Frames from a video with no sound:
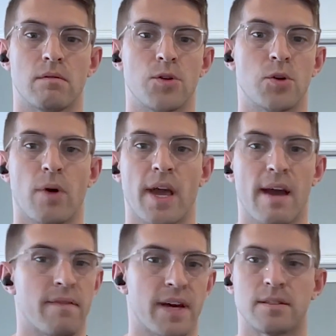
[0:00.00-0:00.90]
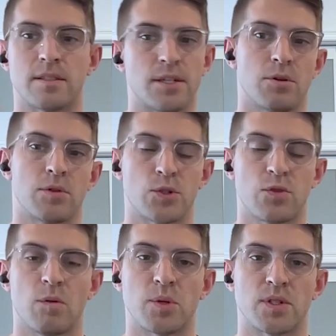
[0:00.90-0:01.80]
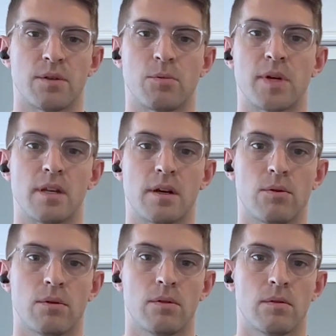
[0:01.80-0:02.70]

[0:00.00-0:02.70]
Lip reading: you don't have that 0 to 12% window.